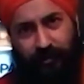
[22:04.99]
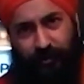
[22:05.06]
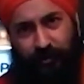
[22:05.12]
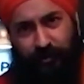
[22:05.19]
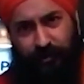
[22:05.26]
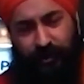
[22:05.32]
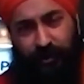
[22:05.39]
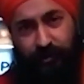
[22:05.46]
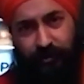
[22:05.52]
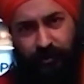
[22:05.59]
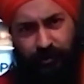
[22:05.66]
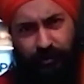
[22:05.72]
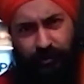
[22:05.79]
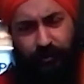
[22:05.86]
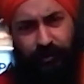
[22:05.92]
It says
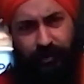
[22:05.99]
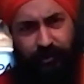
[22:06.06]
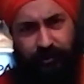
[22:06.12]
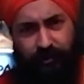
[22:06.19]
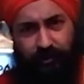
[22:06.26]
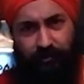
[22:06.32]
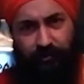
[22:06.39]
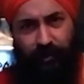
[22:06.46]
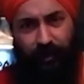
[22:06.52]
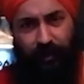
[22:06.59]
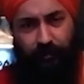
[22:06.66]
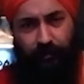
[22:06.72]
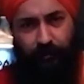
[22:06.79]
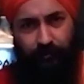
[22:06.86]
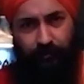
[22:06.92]
the yogi is the
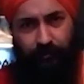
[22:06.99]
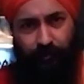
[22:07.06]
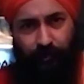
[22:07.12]
one